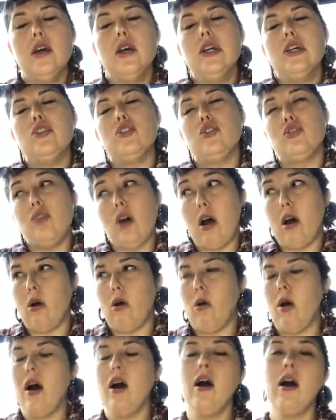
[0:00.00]

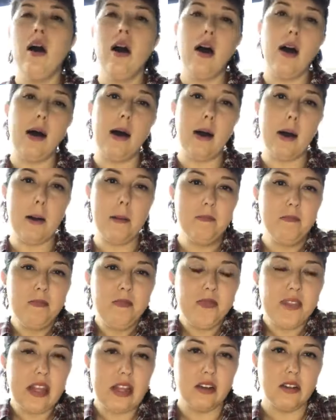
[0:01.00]
So,
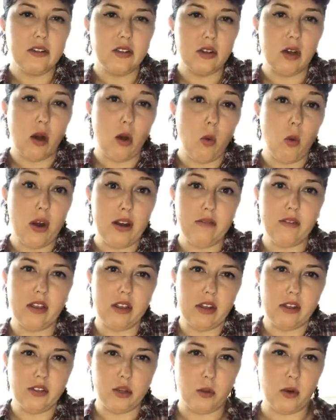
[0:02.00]
so one of the
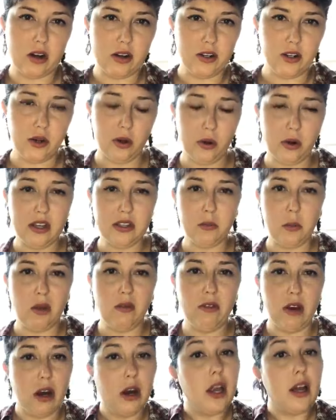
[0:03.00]
things you want to do is be
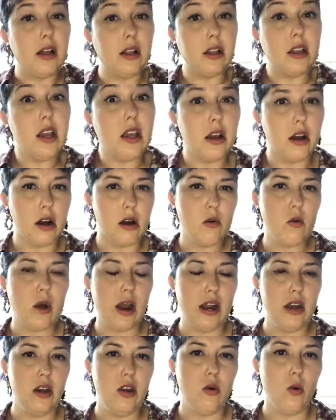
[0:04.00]
very clear
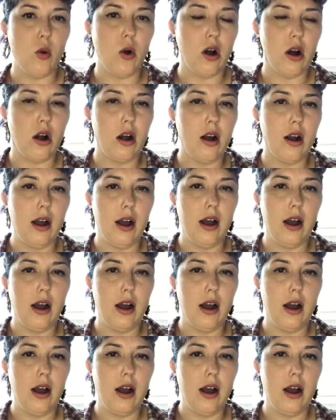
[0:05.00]
when you're